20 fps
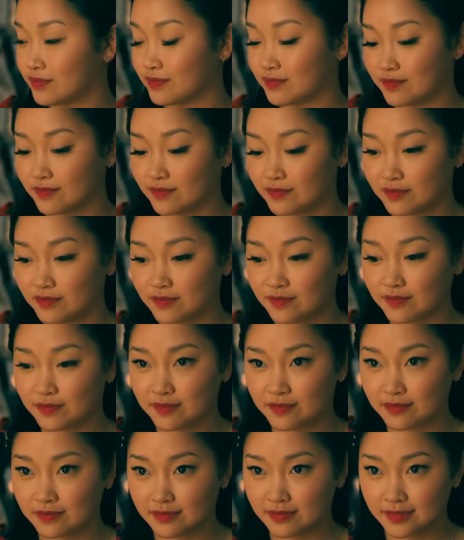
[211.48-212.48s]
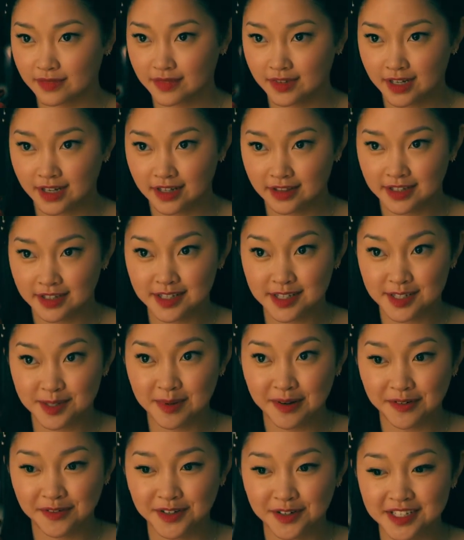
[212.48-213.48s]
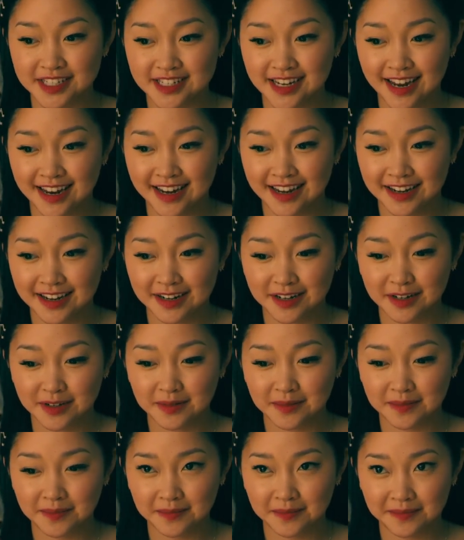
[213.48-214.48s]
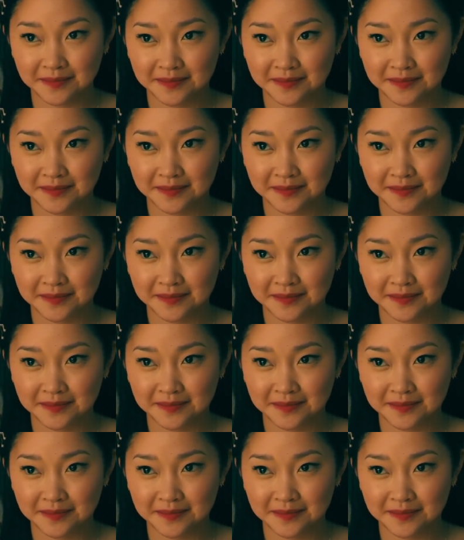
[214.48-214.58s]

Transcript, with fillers: And we know Lara Jean is a homebody, and the original series